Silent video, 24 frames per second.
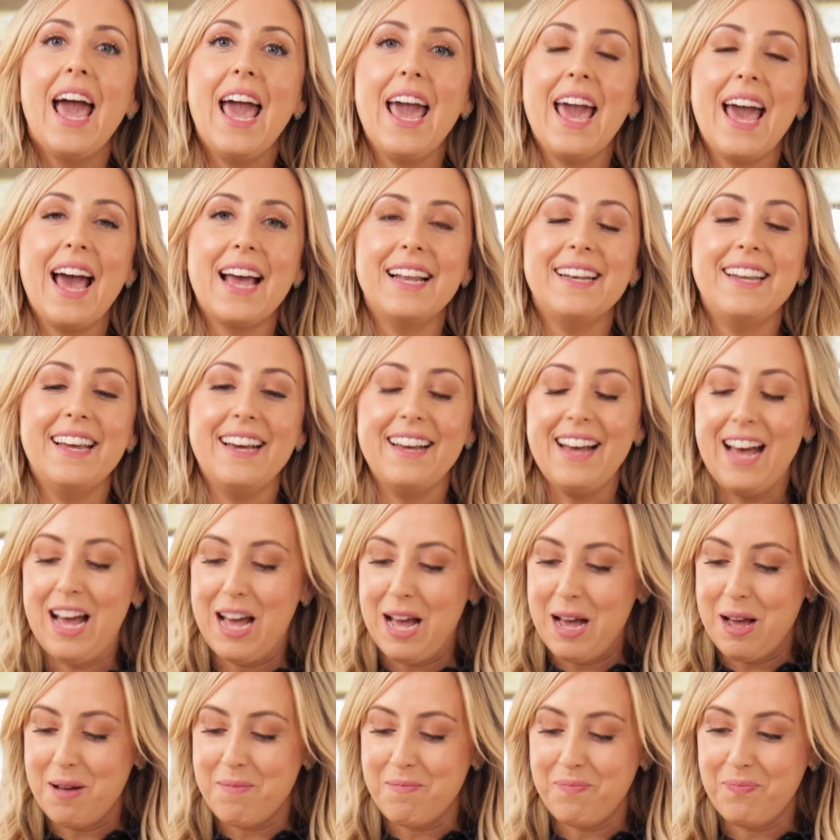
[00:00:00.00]
And
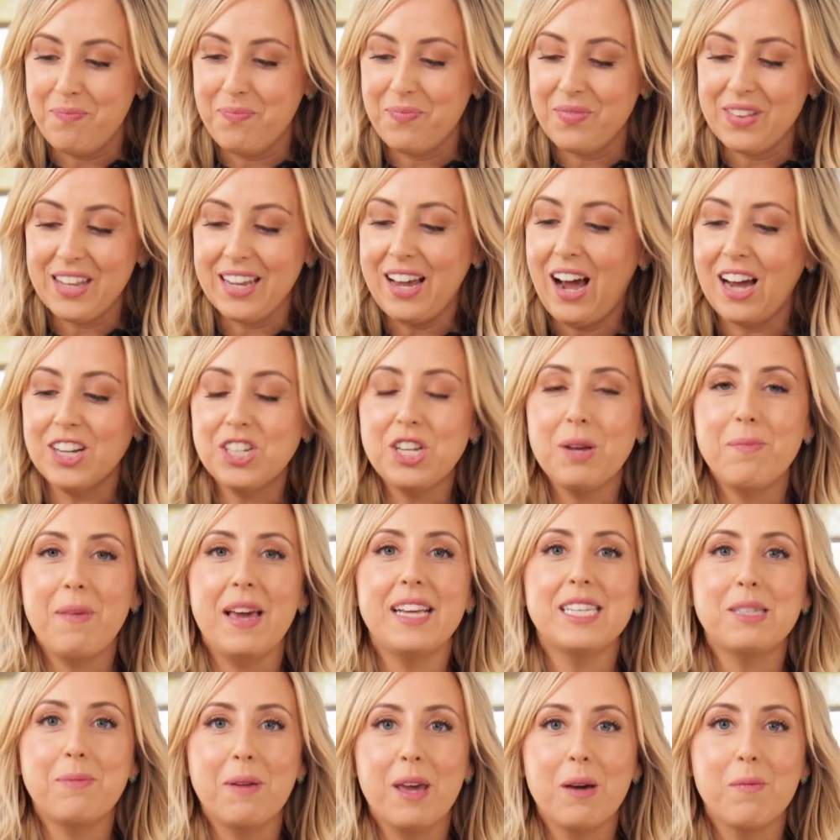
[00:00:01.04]
gosh, it
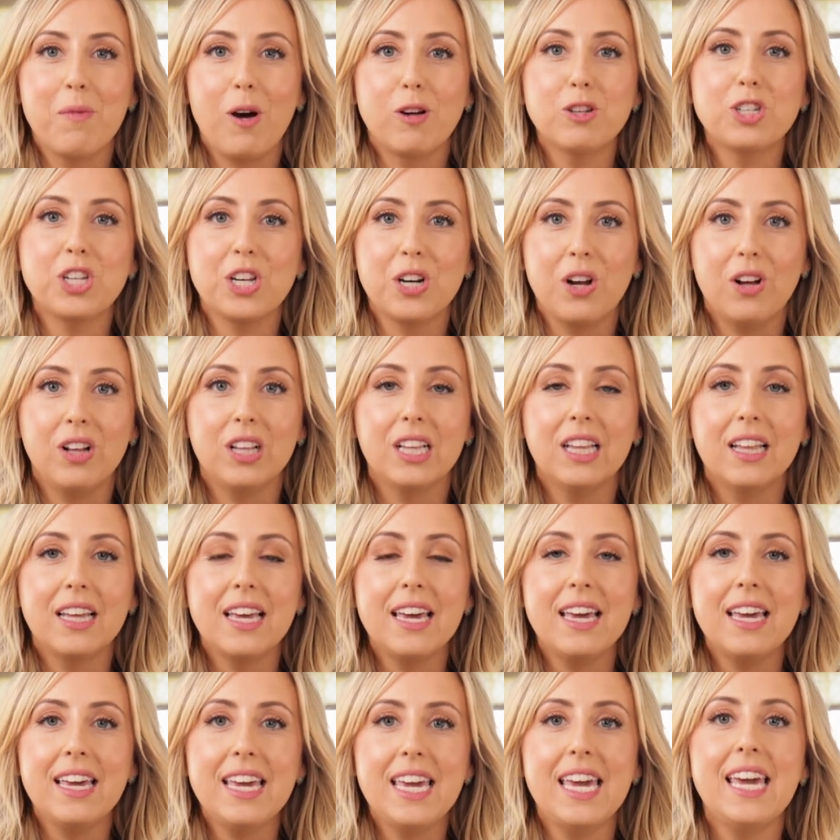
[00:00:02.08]
makes me emotional.
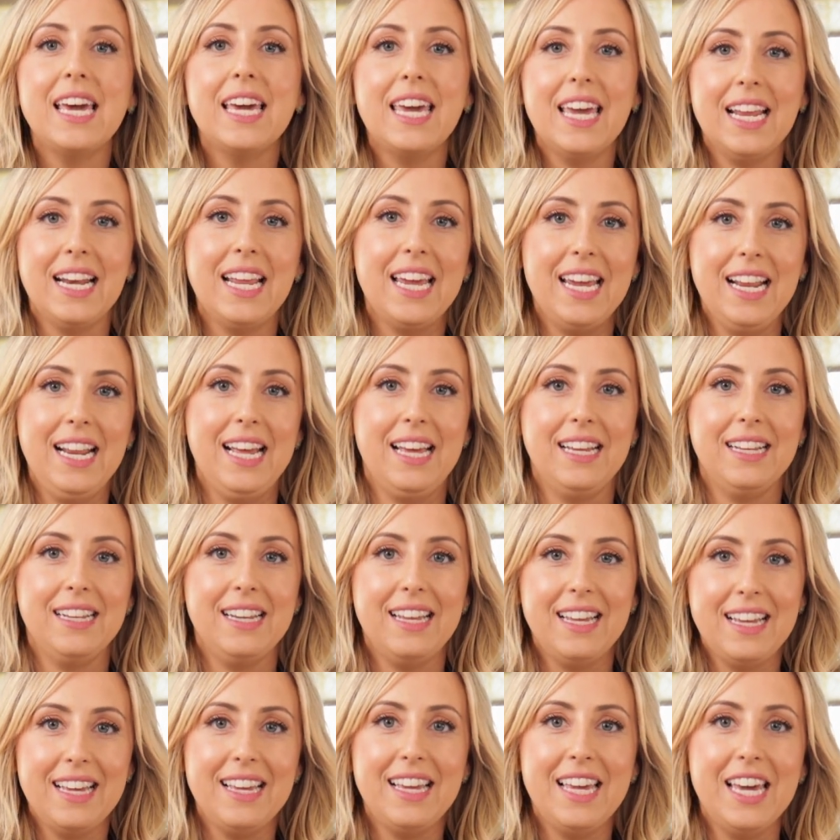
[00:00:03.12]
He can eat it.
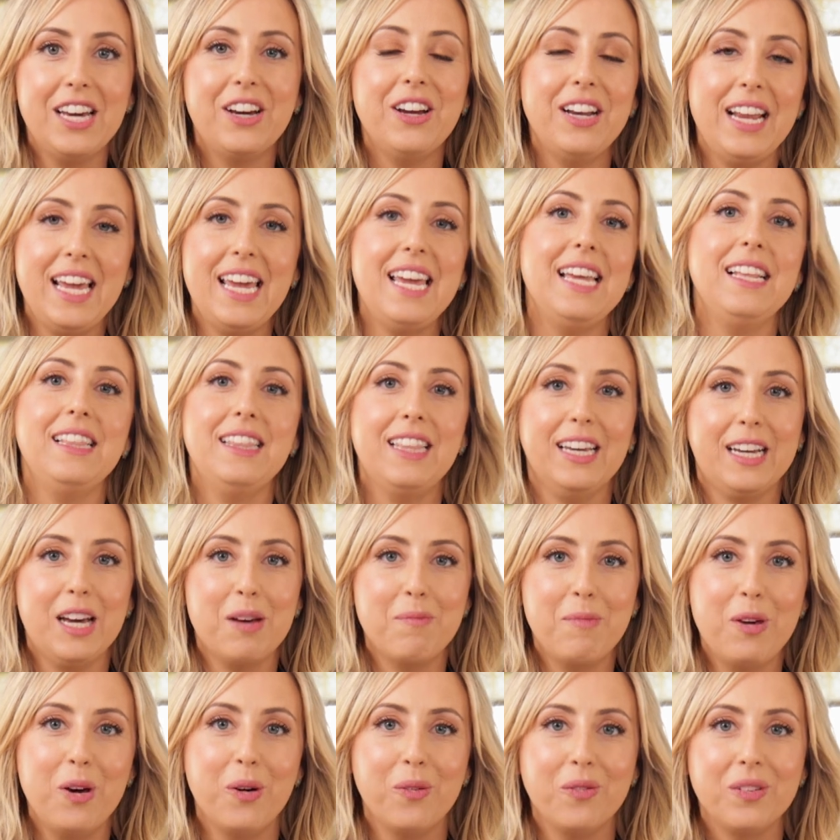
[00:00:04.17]
He could eat the
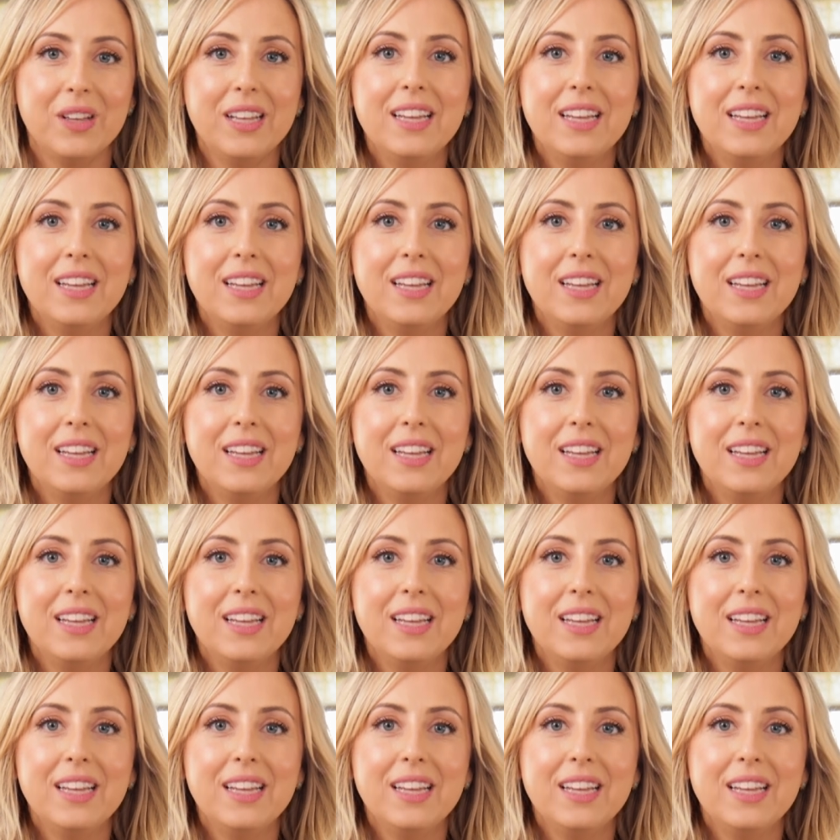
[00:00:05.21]
Kamut.